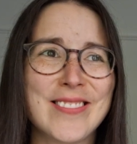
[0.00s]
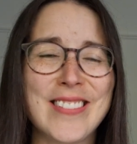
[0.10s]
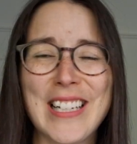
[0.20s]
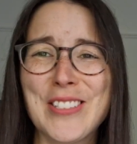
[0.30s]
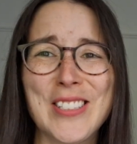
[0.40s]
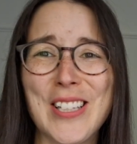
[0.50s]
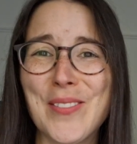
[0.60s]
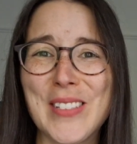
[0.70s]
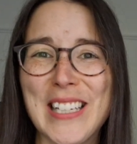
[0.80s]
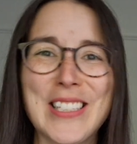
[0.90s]
I just
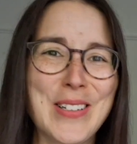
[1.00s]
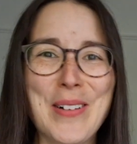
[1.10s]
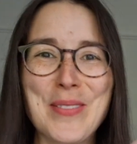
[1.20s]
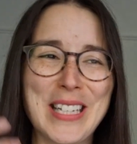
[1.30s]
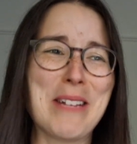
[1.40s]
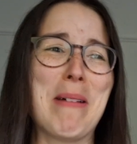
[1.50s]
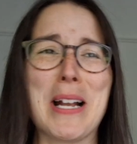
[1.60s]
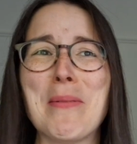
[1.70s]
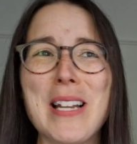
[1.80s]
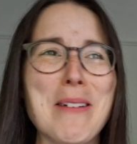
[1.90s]
loved it. Now that I'm thinking back
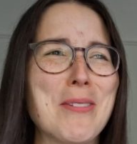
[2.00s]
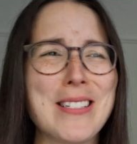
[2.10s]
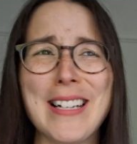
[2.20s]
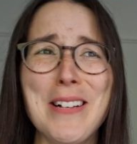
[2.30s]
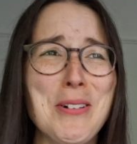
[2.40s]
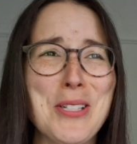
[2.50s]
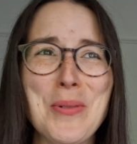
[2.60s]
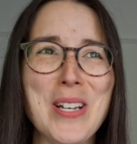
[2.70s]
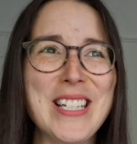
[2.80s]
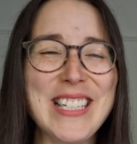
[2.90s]
about it, I'm just like, it was so
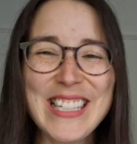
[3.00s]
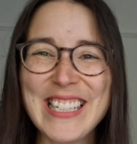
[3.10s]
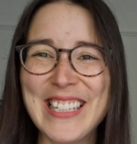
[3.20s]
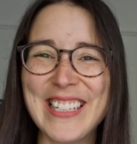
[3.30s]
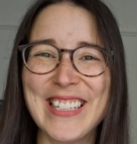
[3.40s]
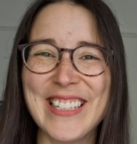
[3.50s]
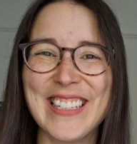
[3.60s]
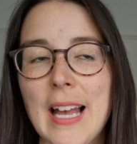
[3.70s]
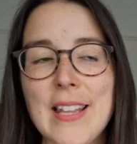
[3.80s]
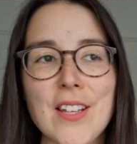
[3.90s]
good.
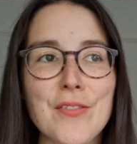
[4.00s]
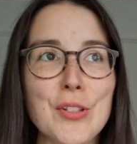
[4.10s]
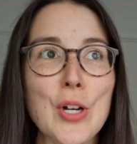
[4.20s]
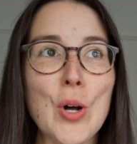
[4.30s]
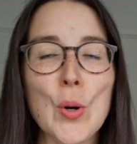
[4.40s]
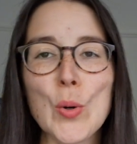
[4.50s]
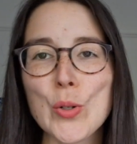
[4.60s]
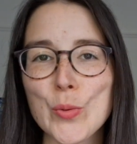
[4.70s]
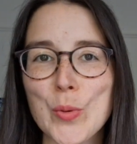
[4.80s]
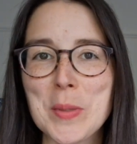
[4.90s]
And then for the whole
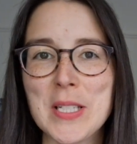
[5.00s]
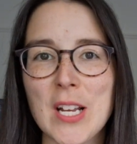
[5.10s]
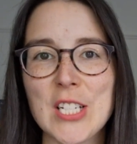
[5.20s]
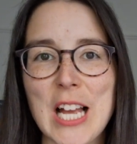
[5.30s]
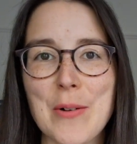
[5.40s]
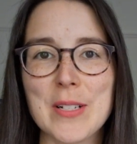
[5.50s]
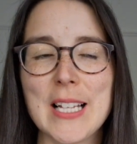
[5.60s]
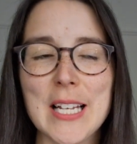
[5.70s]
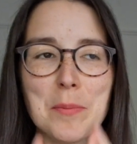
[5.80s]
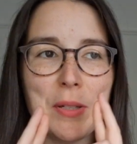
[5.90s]
group stage, I was
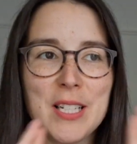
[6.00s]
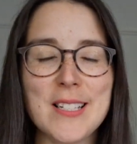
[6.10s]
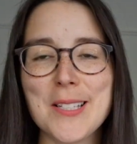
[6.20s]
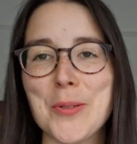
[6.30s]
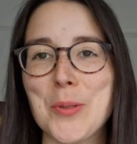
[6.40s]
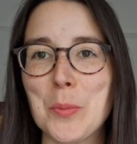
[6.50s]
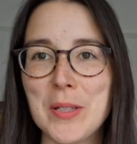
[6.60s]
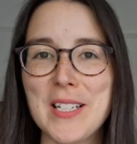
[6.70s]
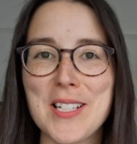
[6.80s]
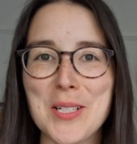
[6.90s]
like, please lose,
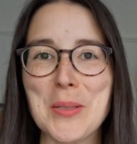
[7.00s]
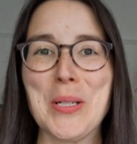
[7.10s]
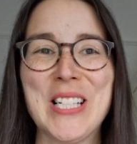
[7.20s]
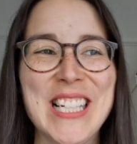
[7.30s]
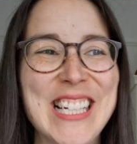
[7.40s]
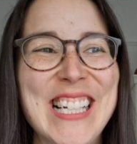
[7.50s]
please lose.